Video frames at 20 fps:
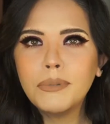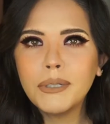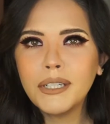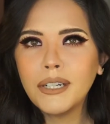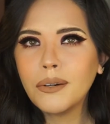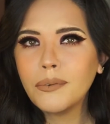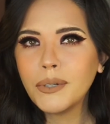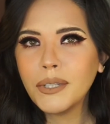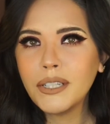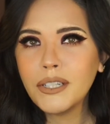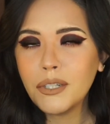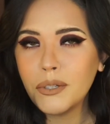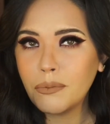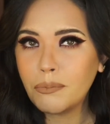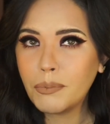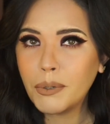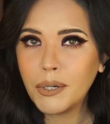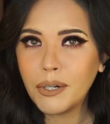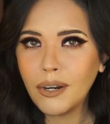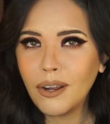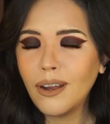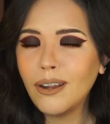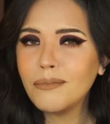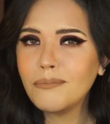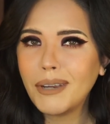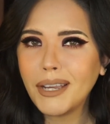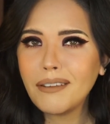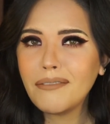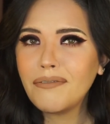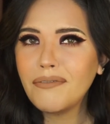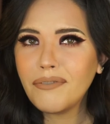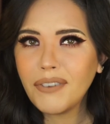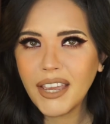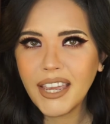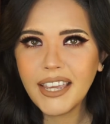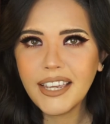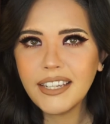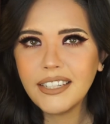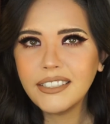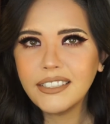but not really to put on my
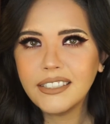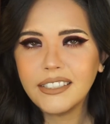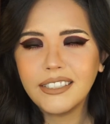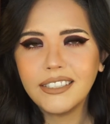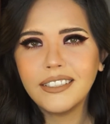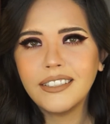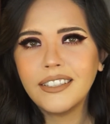face.